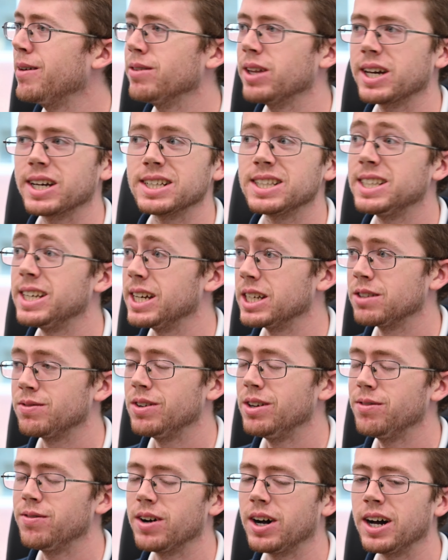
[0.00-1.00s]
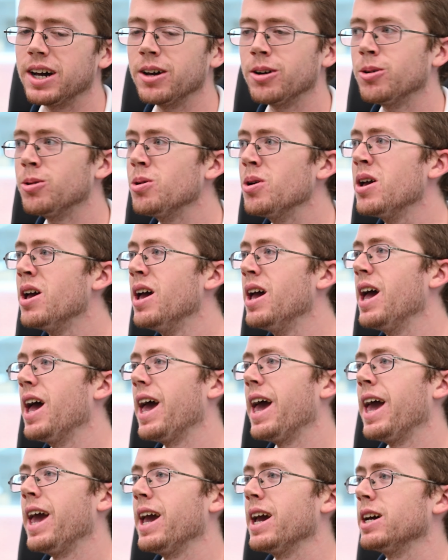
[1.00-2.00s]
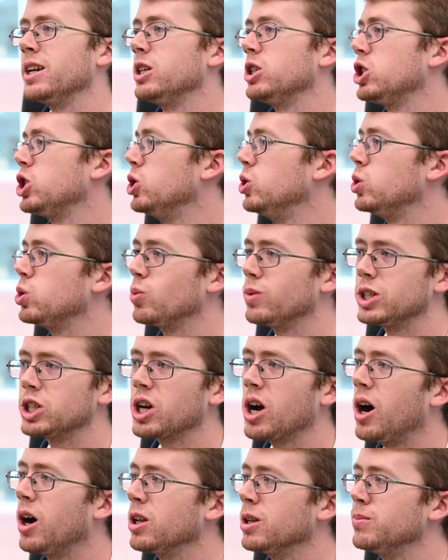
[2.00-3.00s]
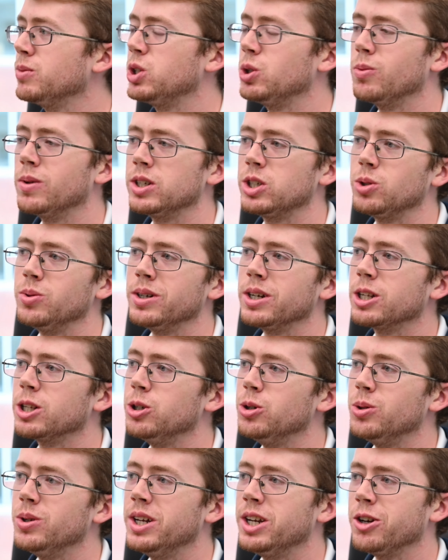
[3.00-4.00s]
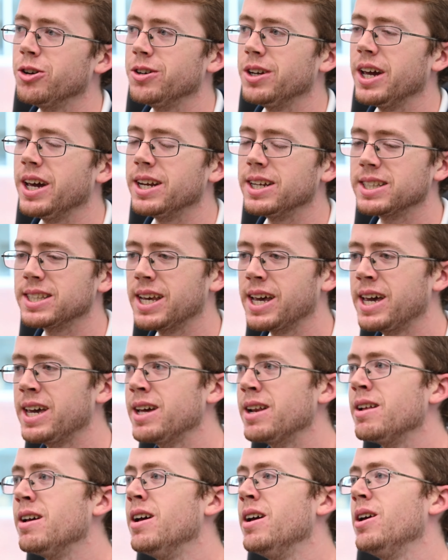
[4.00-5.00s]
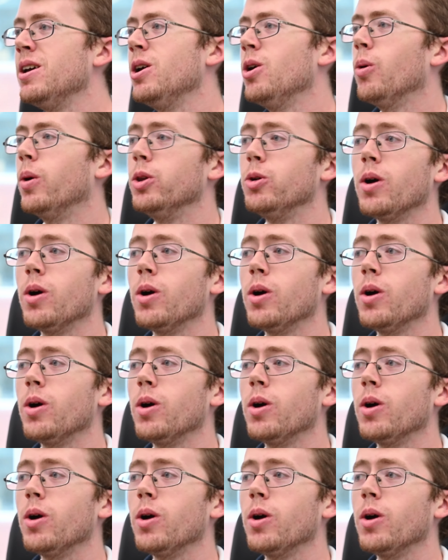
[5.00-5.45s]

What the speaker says: like a CSV file, and choose which columns you want to include in your data set. When you